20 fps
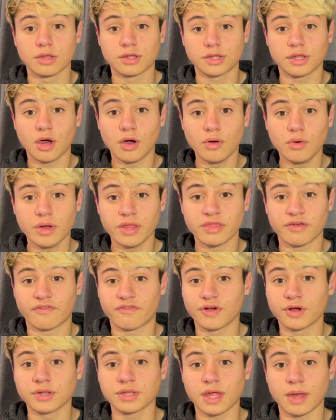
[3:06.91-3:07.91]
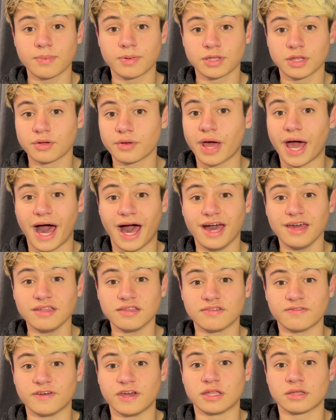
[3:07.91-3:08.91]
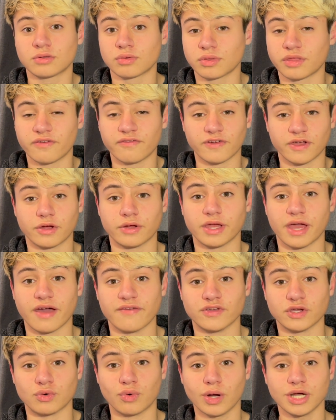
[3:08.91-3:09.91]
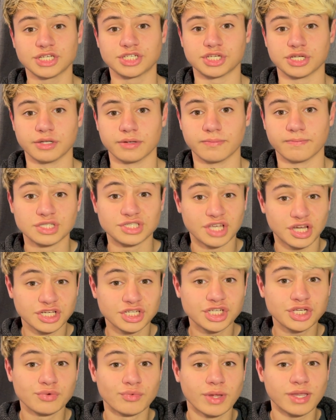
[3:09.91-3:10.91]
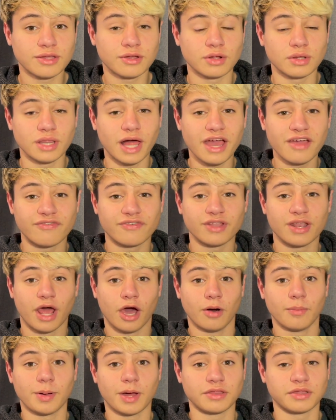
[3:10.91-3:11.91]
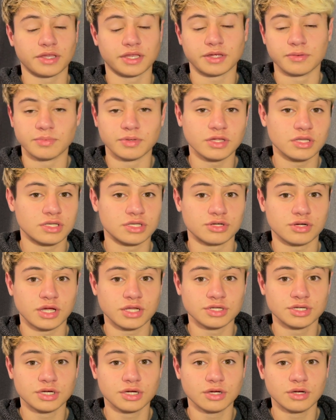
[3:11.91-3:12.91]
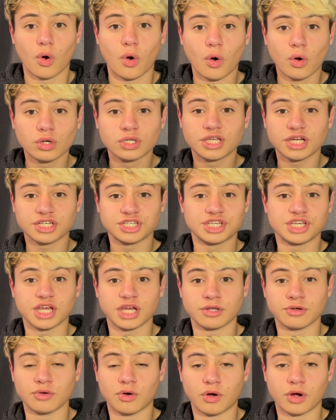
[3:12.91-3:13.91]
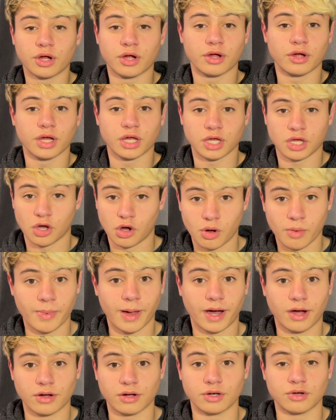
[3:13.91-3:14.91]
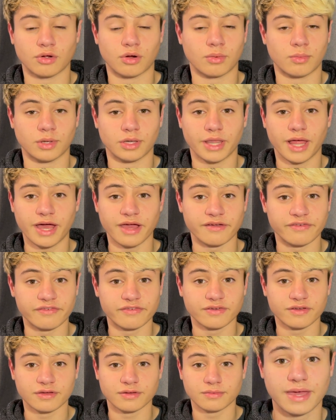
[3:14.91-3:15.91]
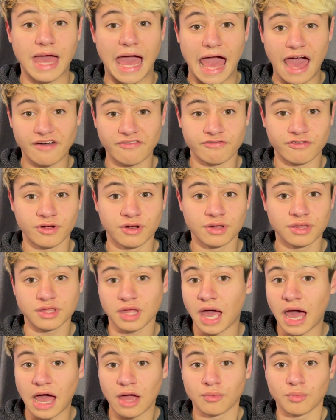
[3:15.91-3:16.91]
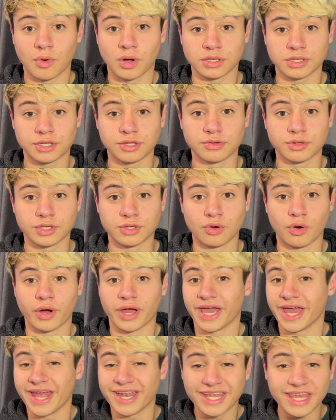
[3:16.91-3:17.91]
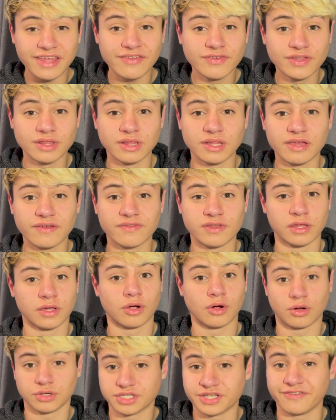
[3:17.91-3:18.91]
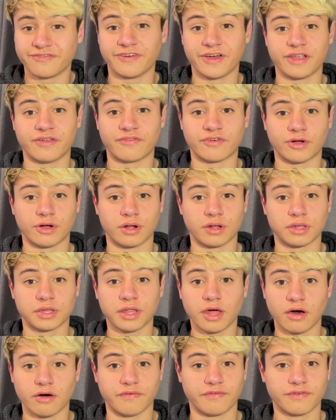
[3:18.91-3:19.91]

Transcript: So, in the first episode, Ai is faced with a very heavy question. Does she risk her life and help out this complete stranger? Or does she ignore her and go about her normal life? At first, Ai wants to ignore it and even leaves the girl to fend for herself.